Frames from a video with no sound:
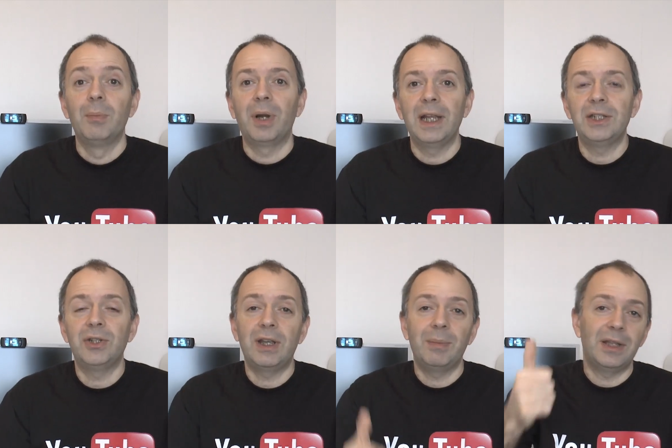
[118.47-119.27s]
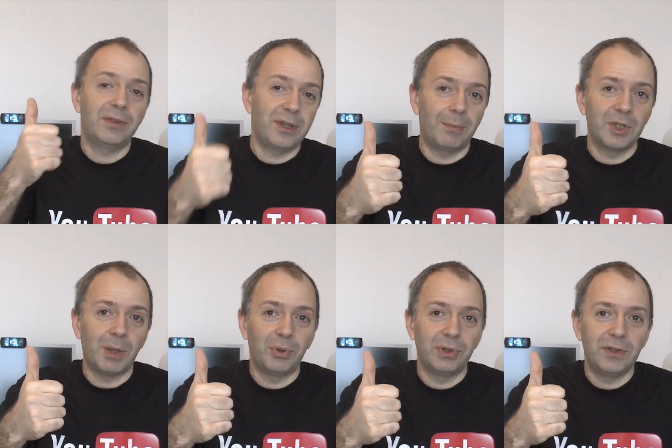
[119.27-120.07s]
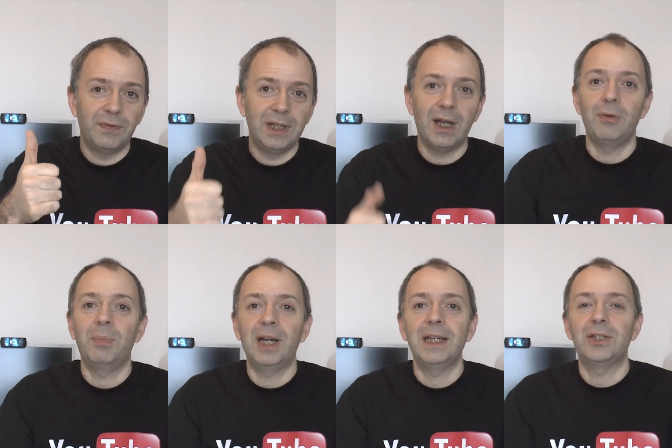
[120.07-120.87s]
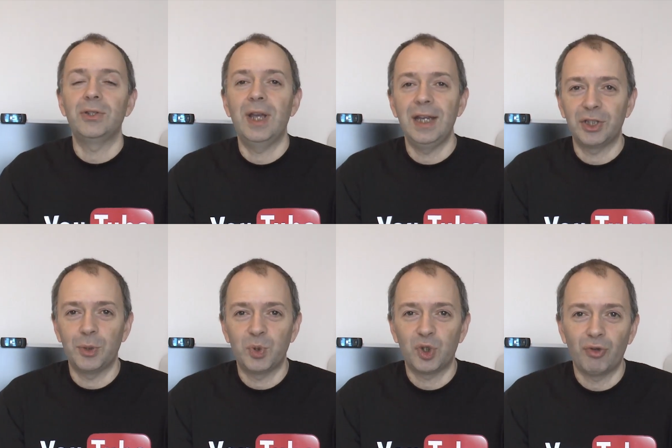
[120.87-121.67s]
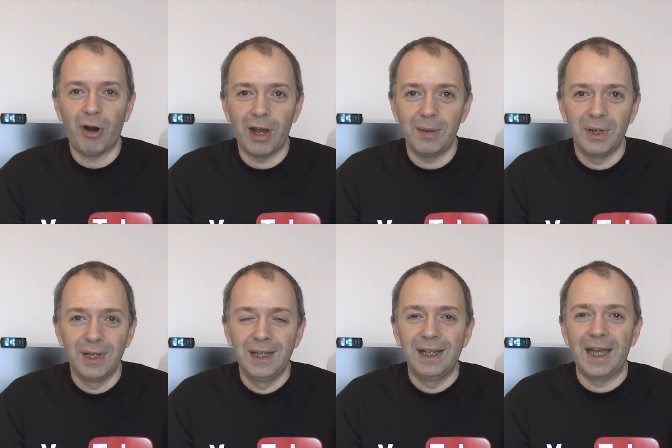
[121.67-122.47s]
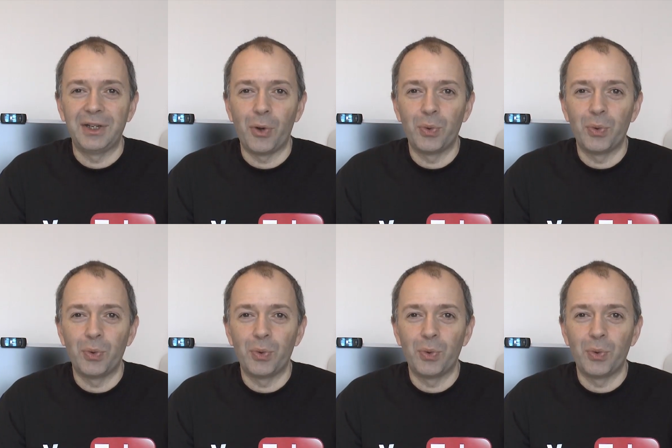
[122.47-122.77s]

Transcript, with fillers: Please do give me a thumbs up on this video. Please do hit subscribe and I